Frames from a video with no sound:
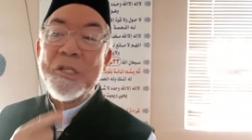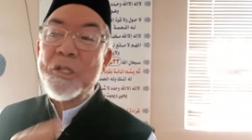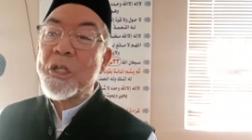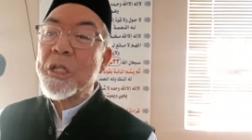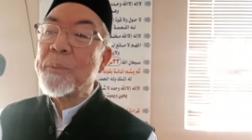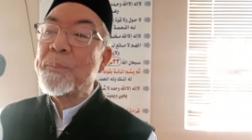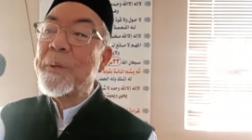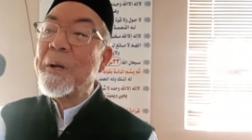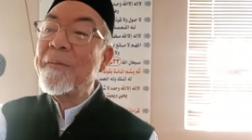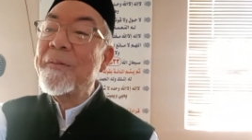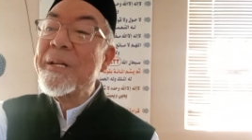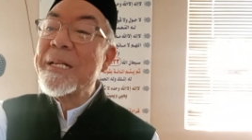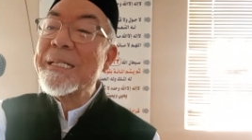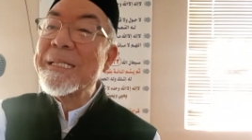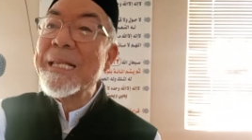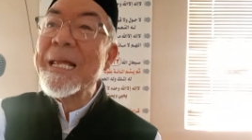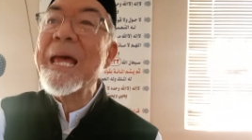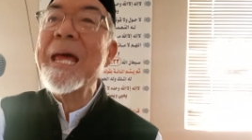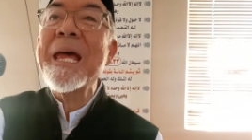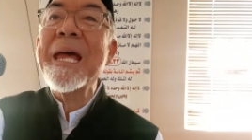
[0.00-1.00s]
So the Prophet
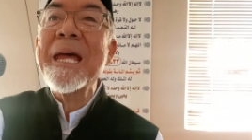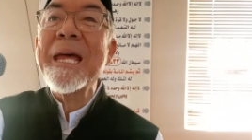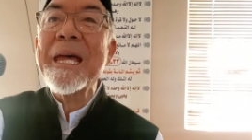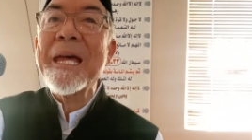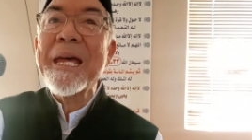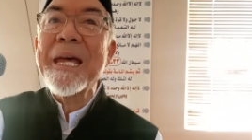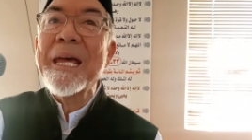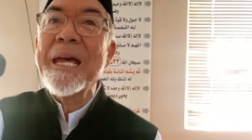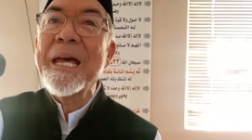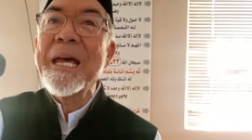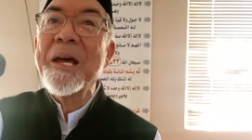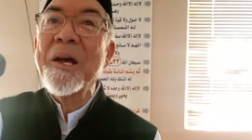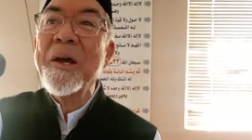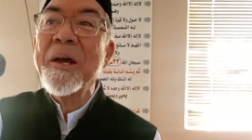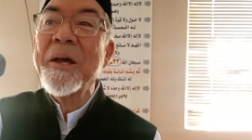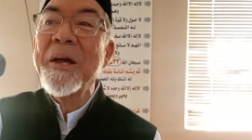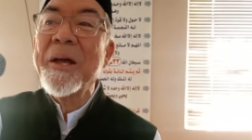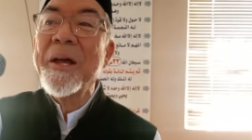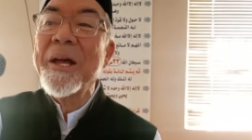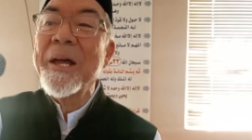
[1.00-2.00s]
is there
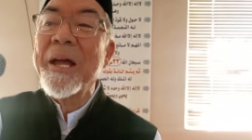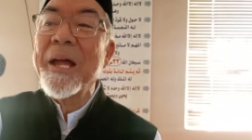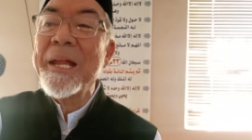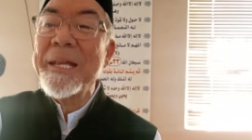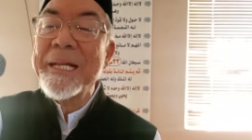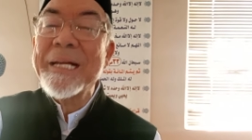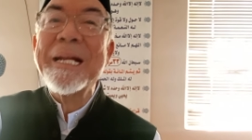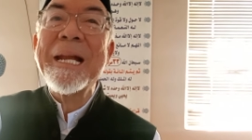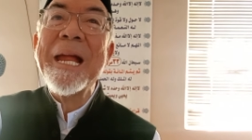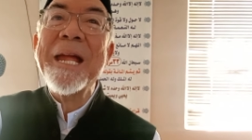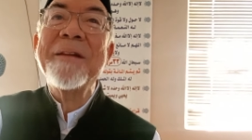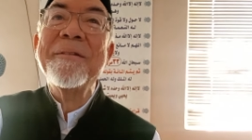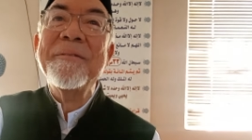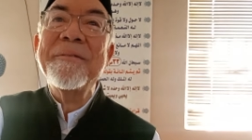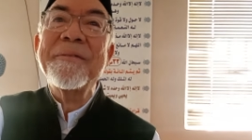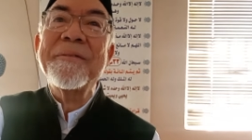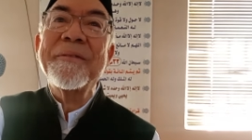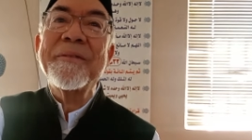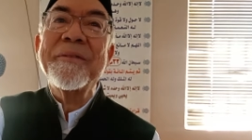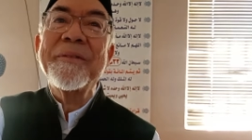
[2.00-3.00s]
in the
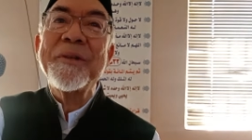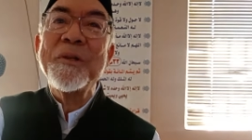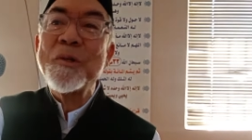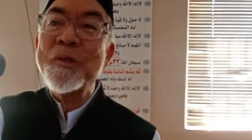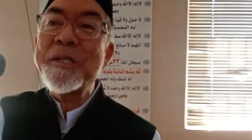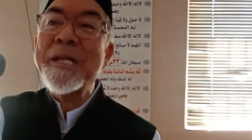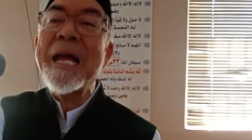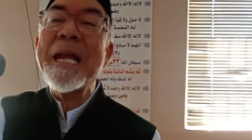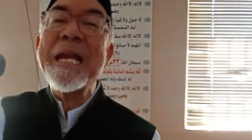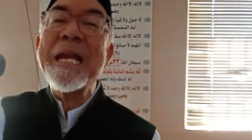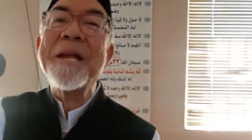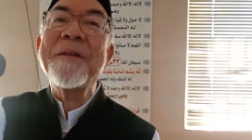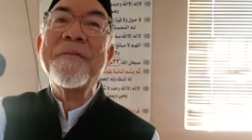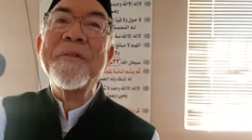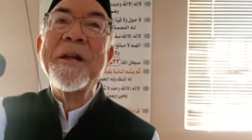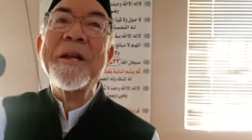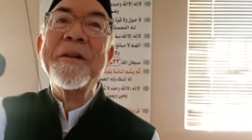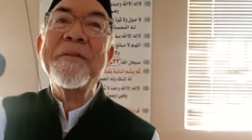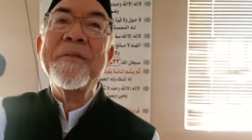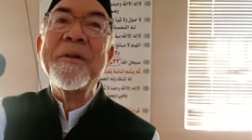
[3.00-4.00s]
grave, you're standing in
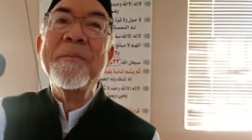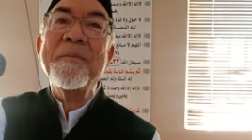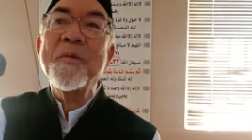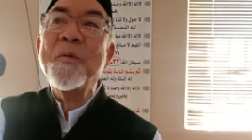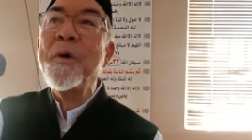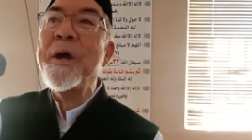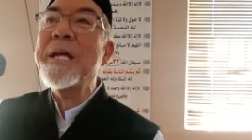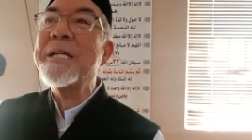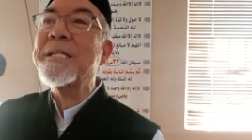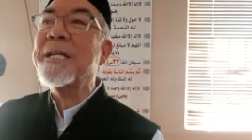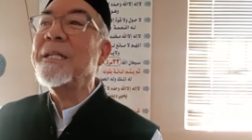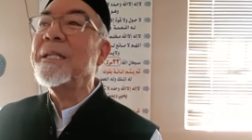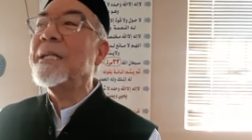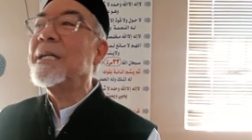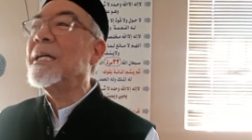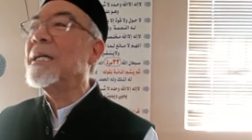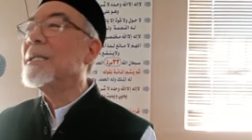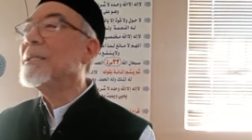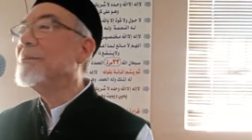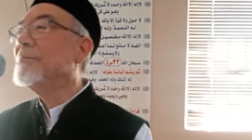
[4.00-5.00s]
front of it. Where is
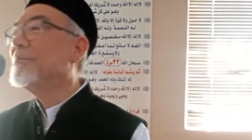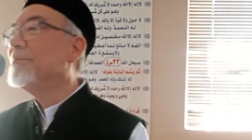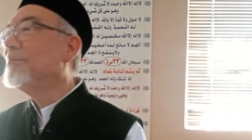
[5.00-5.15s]
Allah?